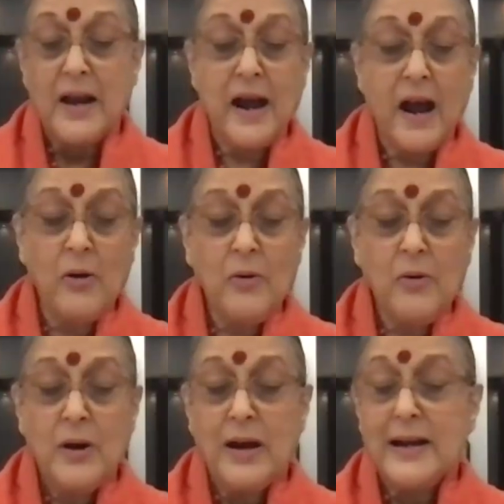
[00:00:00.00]
Now,
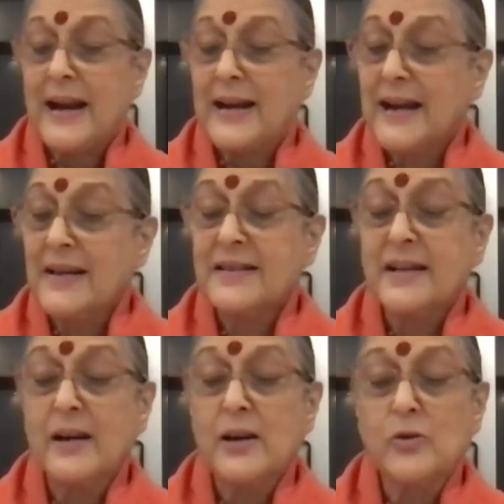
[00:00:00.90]
let us
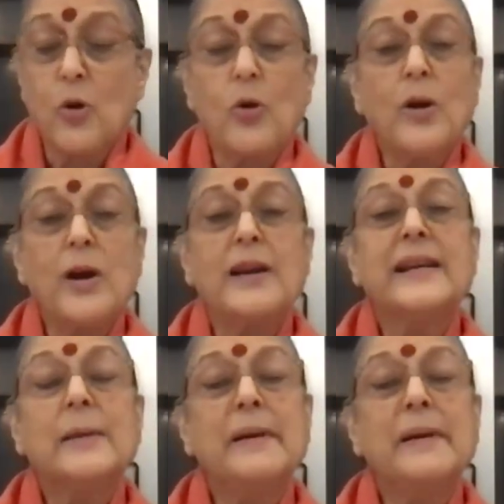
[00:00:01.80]
go a
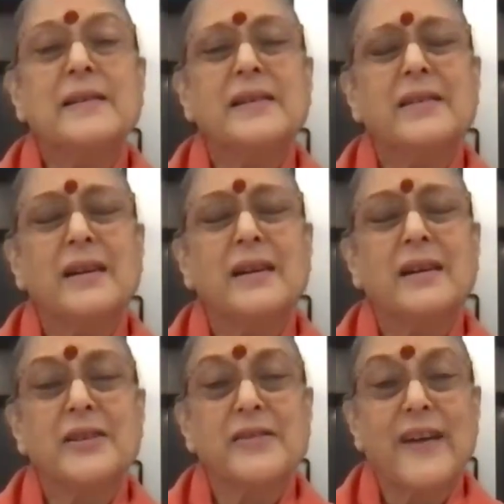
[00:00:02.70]
little bit,
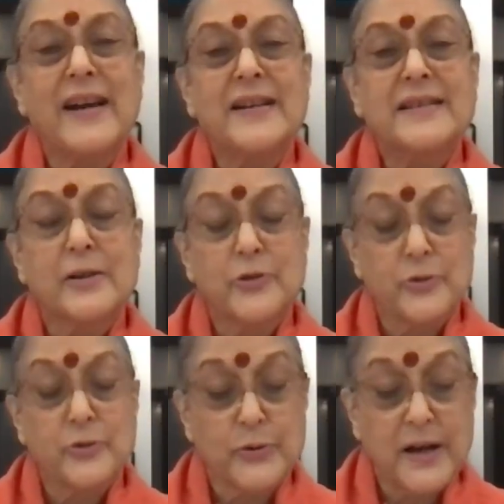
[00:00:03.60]
revise
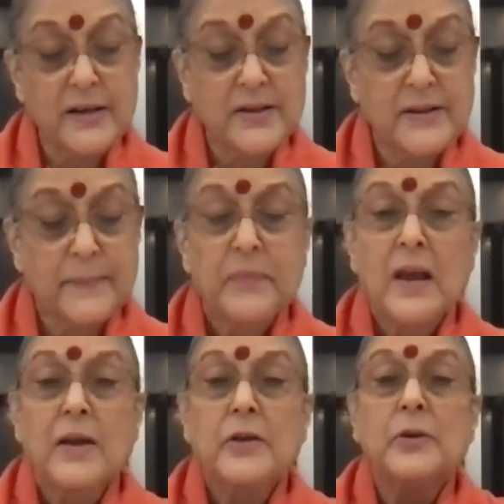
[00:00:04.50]
the gunas.
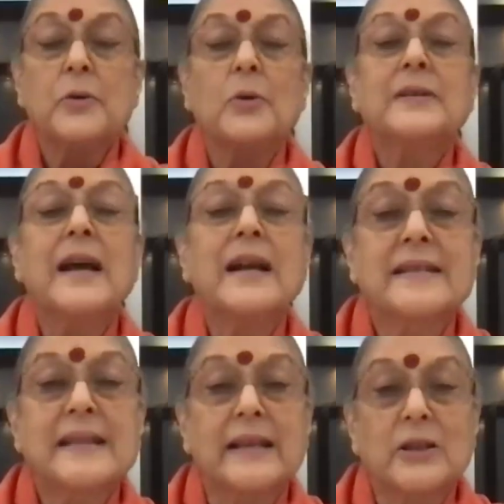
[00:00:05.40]
You know that
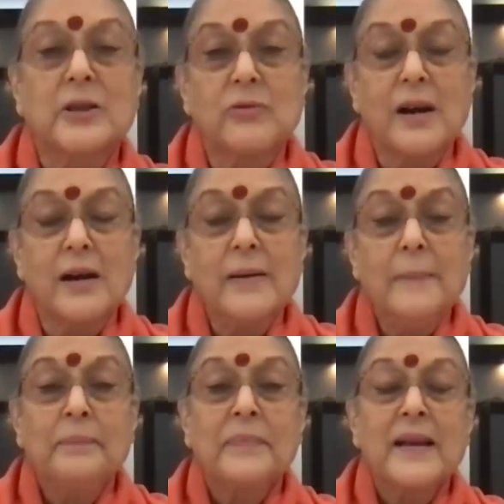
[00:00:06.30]
sattva
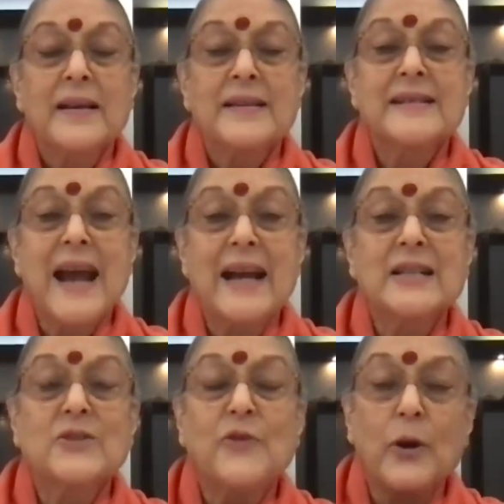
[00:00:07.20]

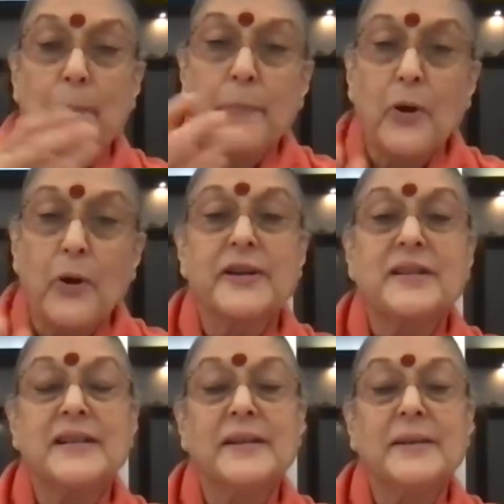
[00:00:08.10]
stands for
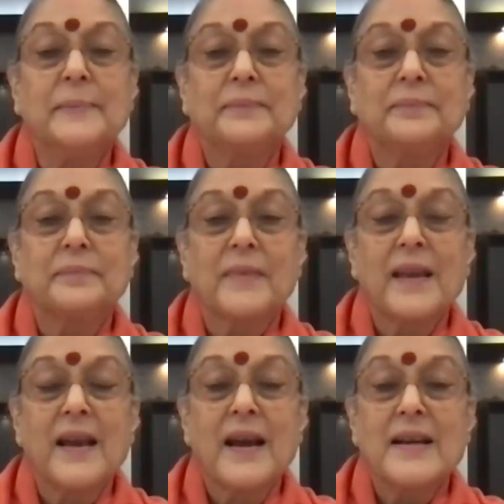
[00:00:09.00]
purity,
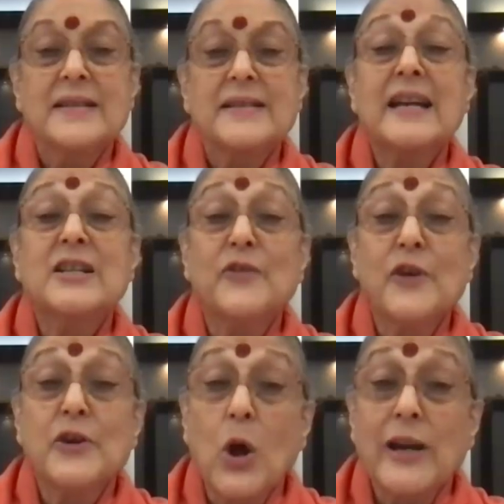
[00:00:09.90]
stands
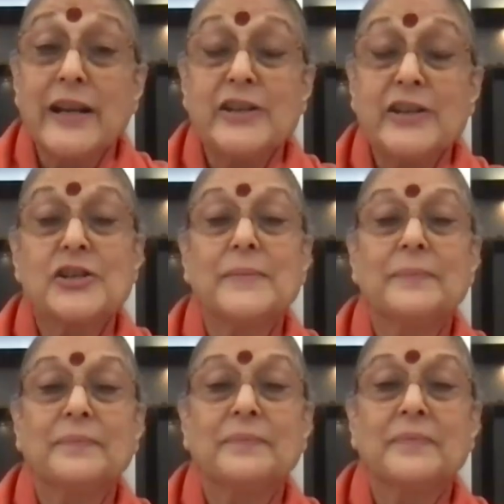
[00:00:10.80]
for knowledge,
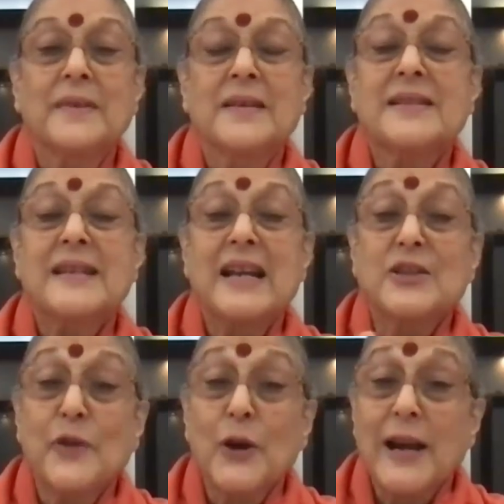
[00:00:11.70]

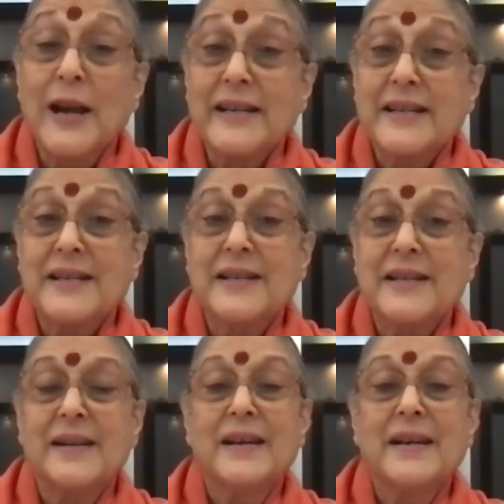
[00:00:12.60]
stands for light,
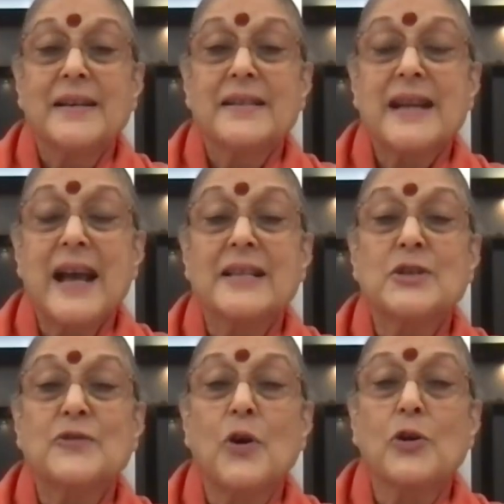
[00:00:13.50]

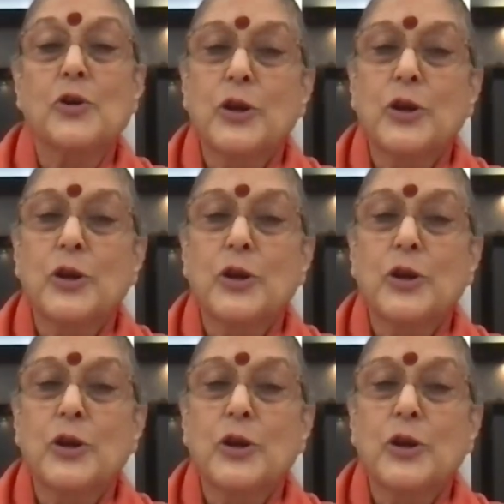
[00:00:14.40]
stands for